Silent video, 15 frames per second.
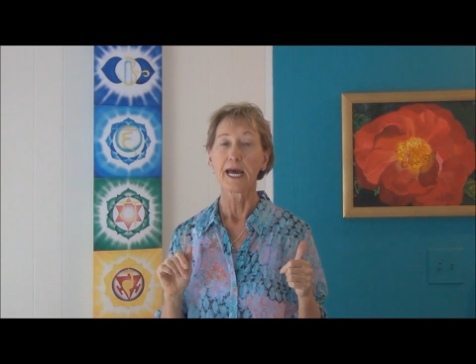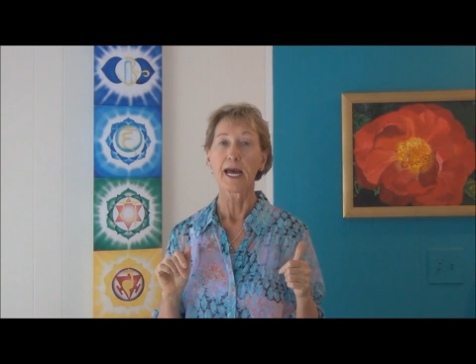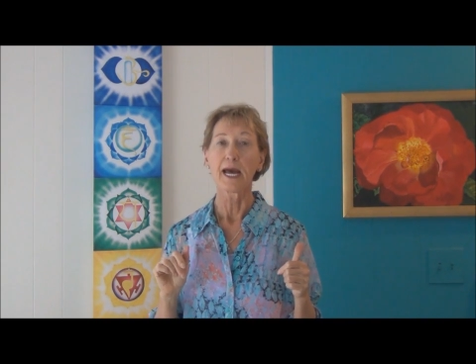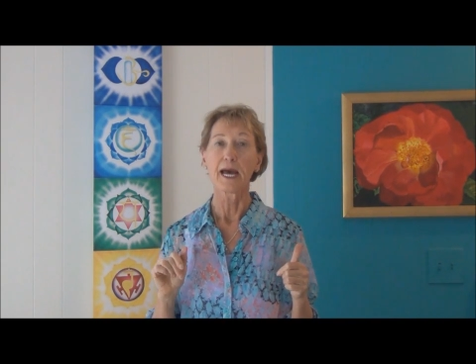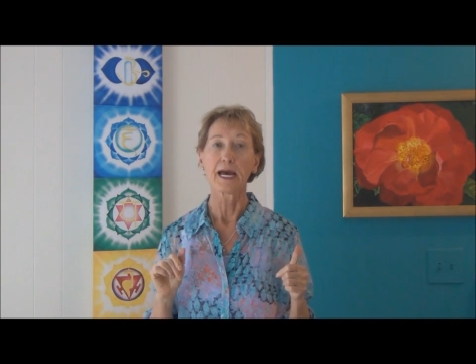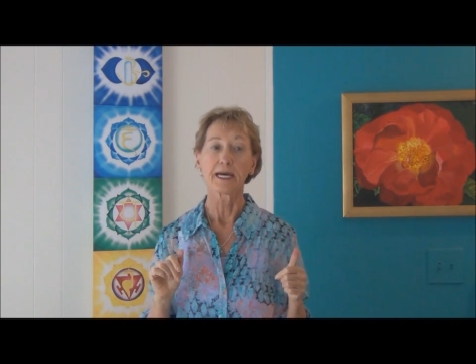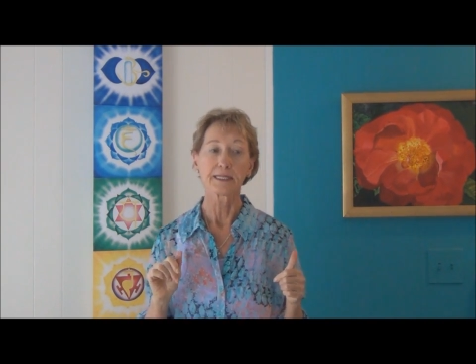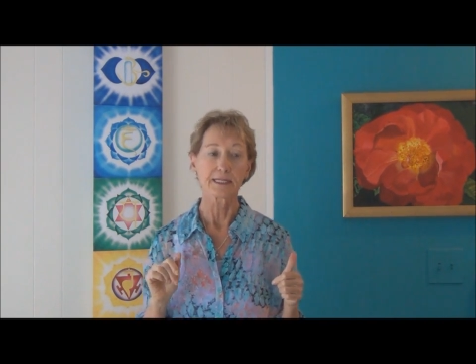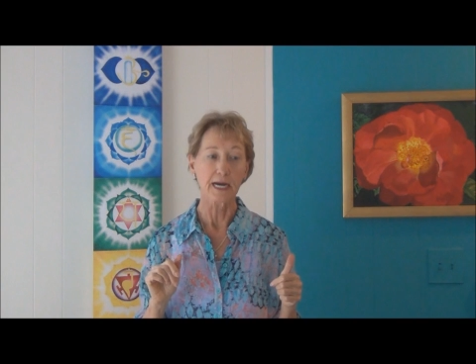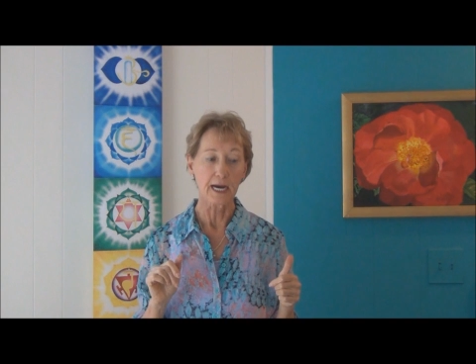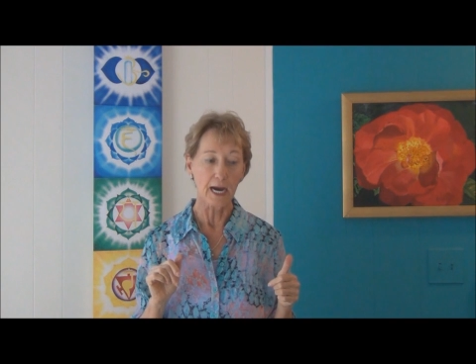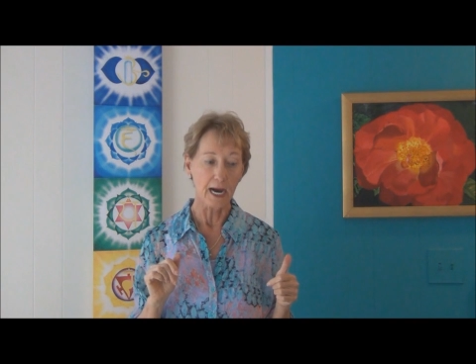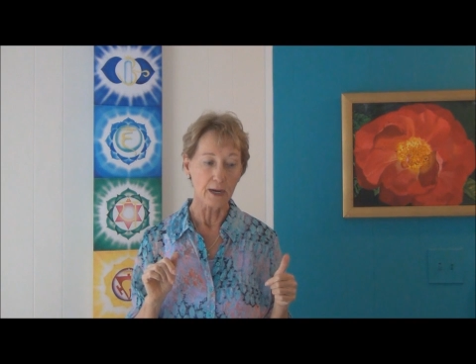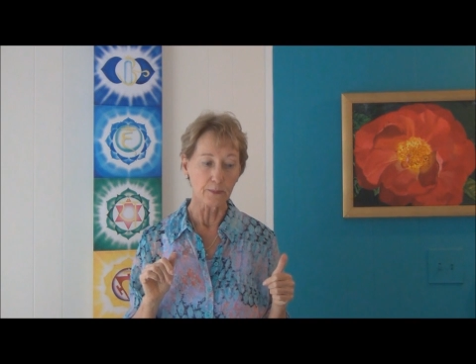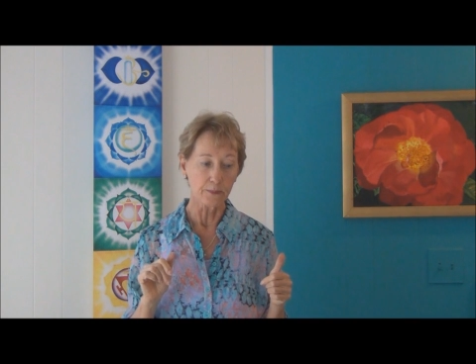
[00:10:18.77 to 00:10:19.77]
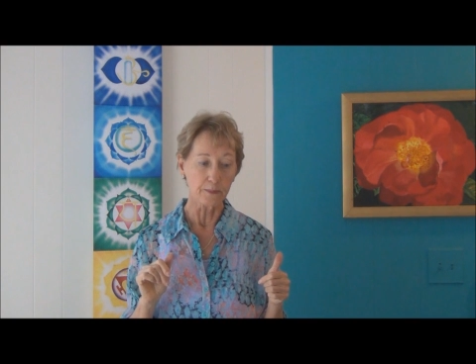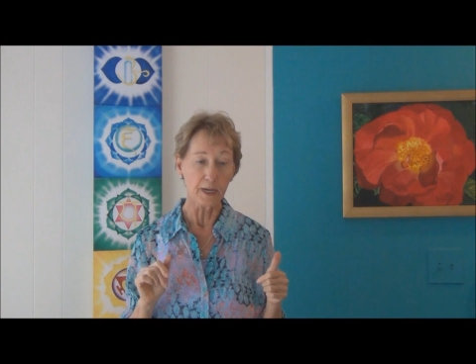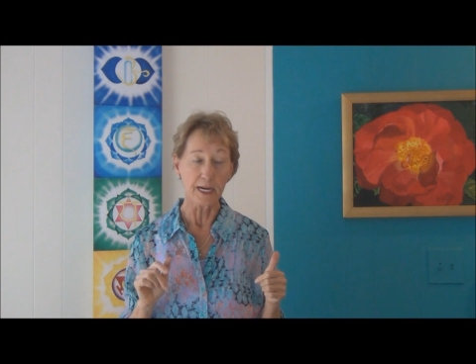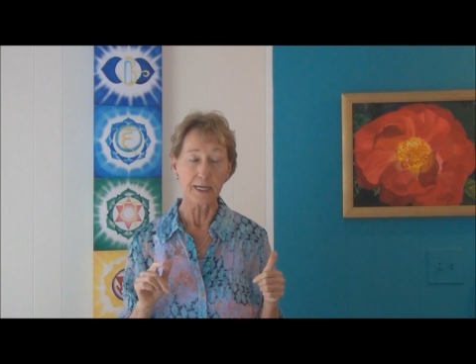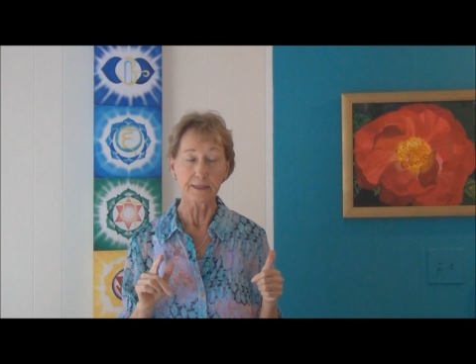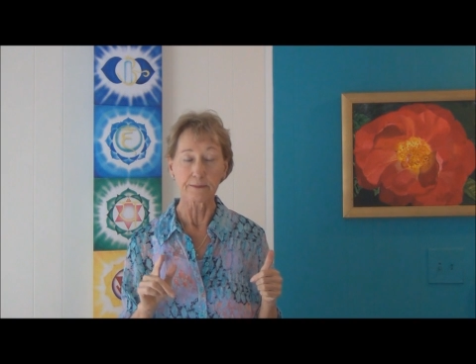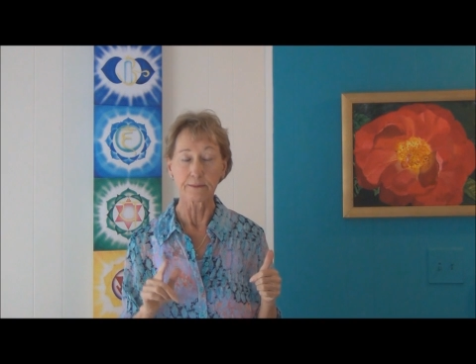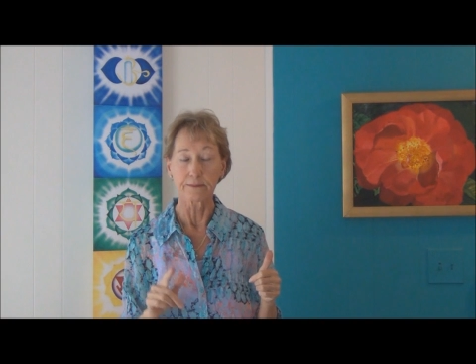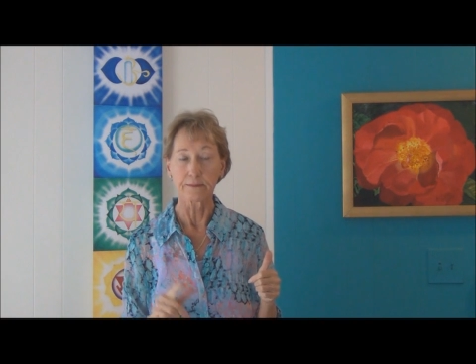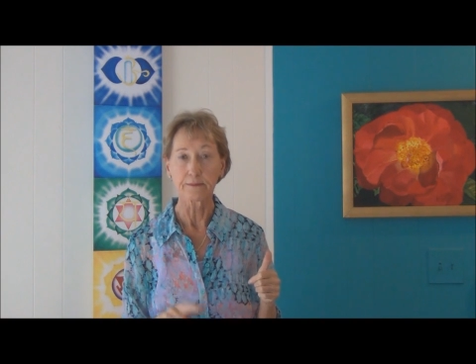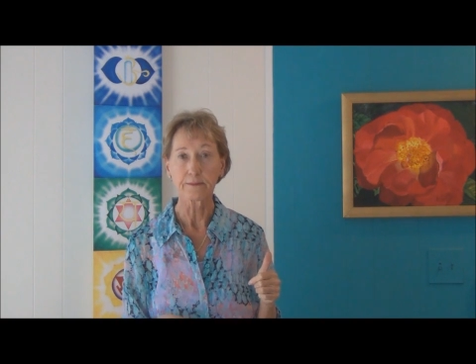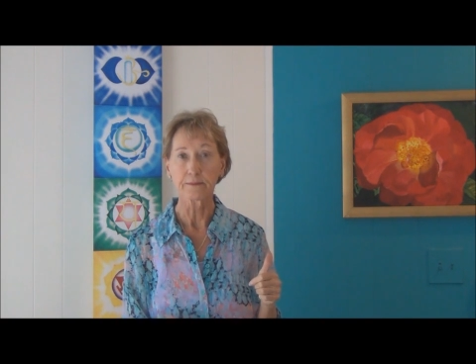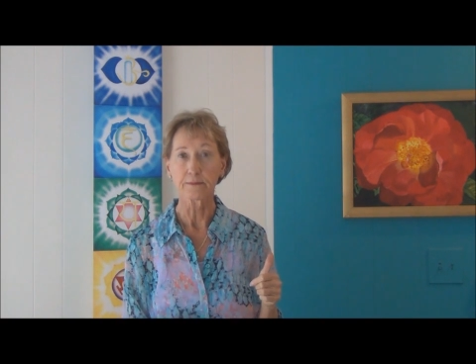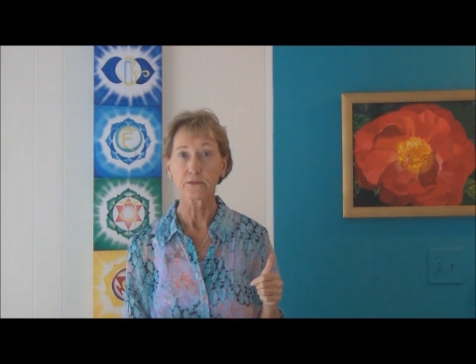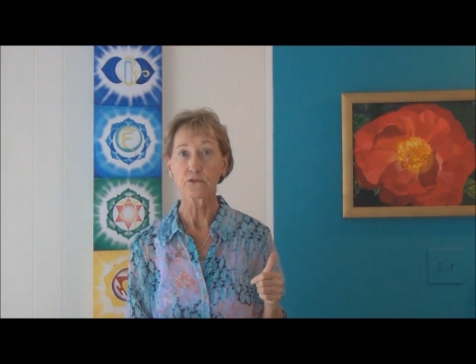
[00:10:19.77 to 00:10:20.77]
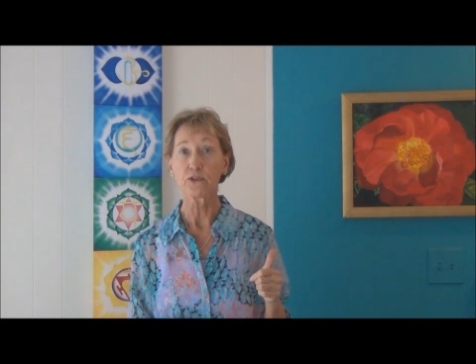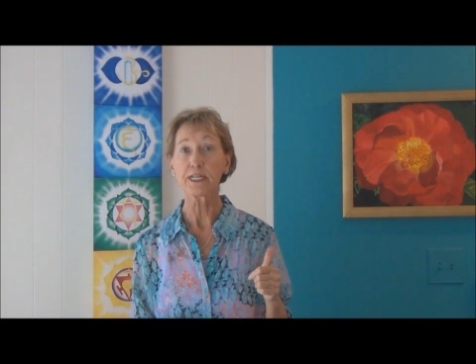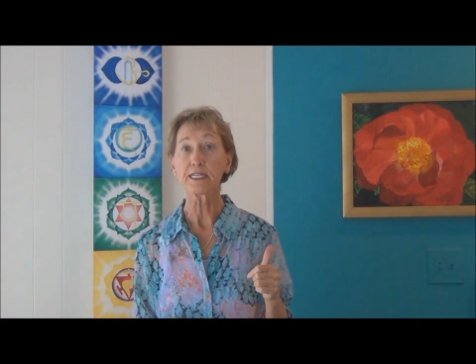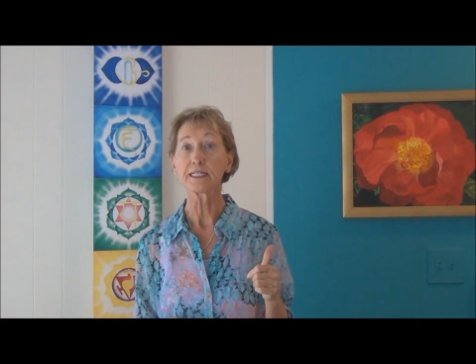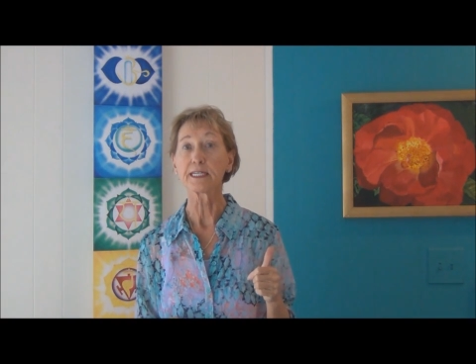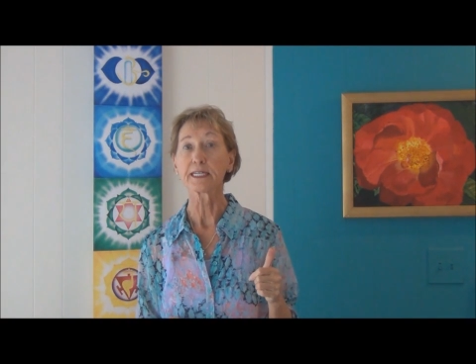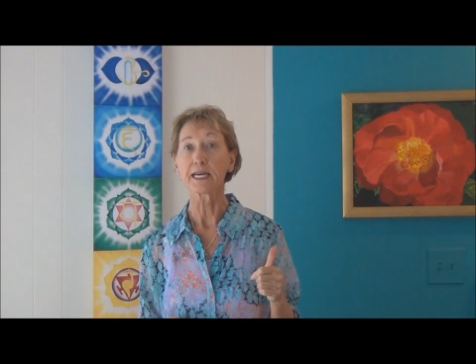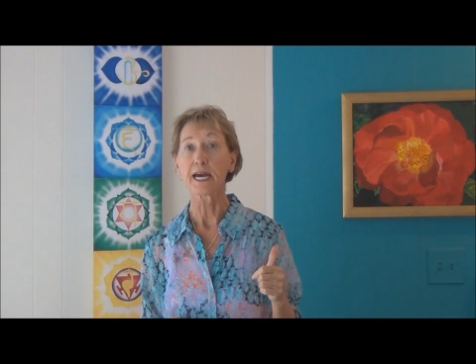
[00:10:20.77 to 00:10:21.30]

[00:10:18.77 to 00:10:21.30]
And my reading